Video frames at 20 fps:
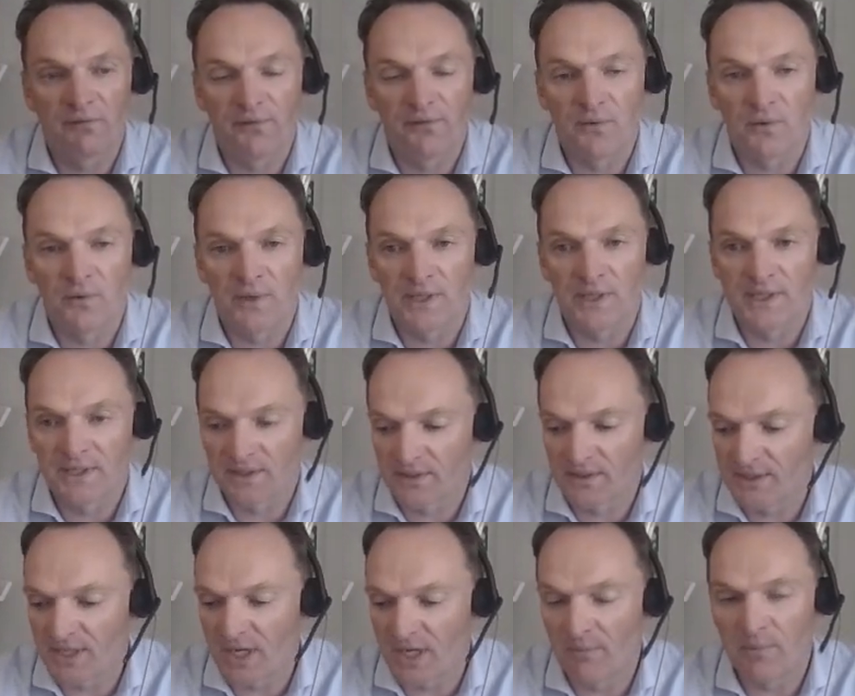the
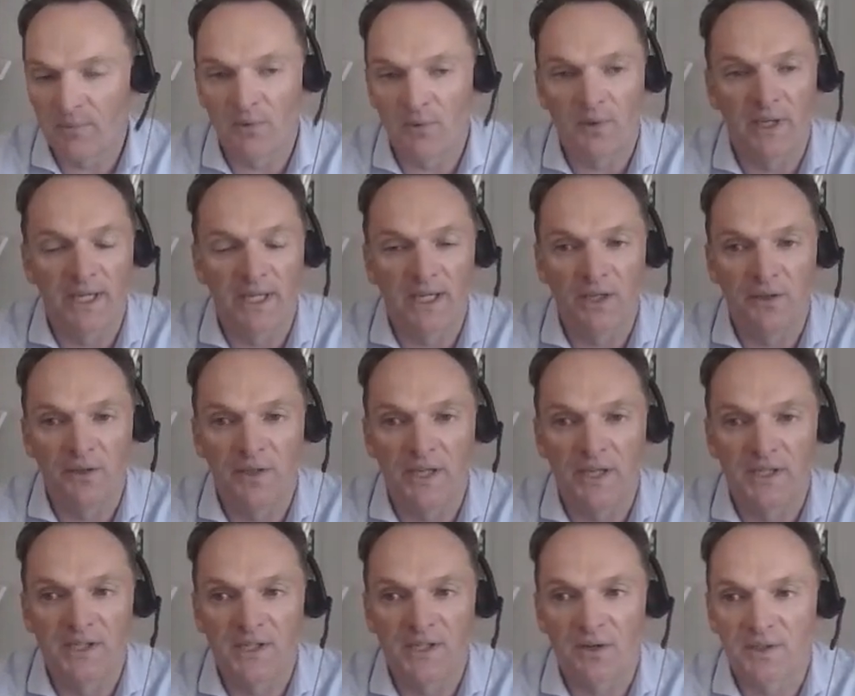sample that
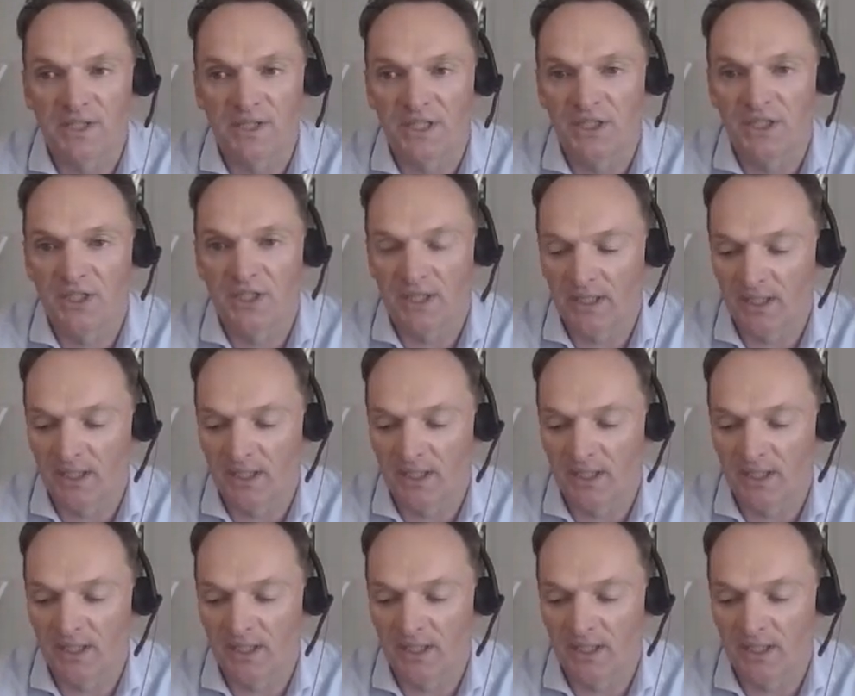included Scottish